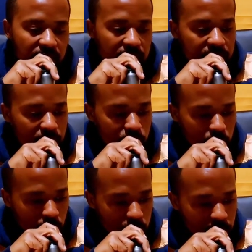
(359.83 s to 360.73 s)
And he
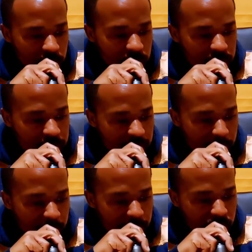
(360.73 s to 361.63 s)
knew.
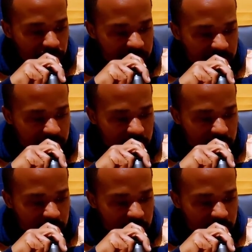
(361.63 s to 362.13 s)
Jump up to verse